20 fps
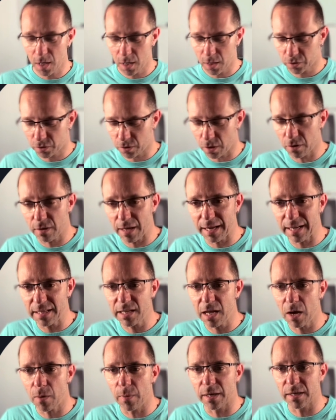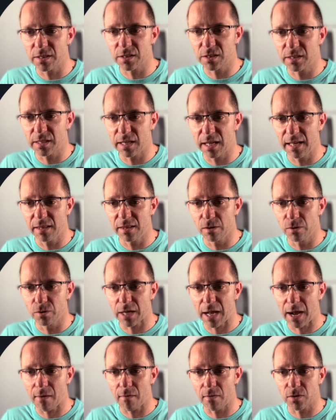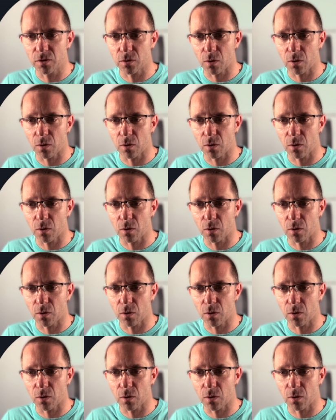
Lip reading: So that is how we can see those areas